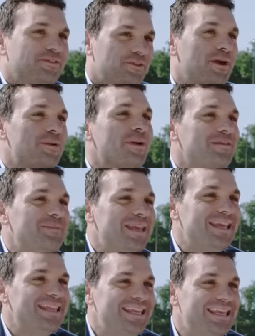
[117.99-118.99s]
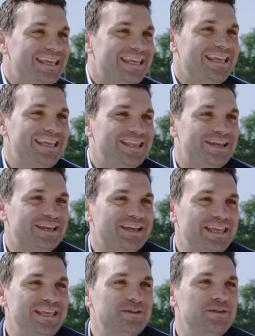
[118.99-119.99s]
So I was beginning in, uh,
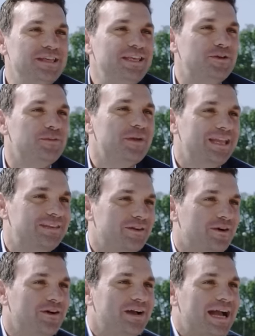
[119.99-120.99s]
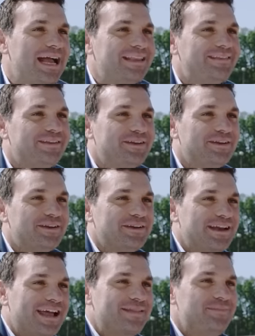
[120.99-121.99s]
in an incubator at, uh,
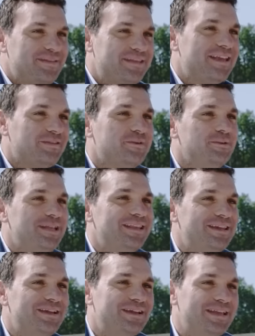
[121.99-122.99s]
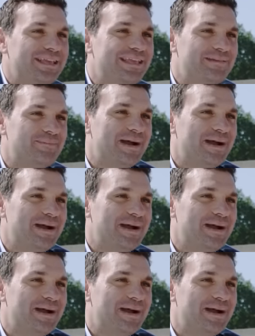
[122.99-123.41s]
at business school in, uh, in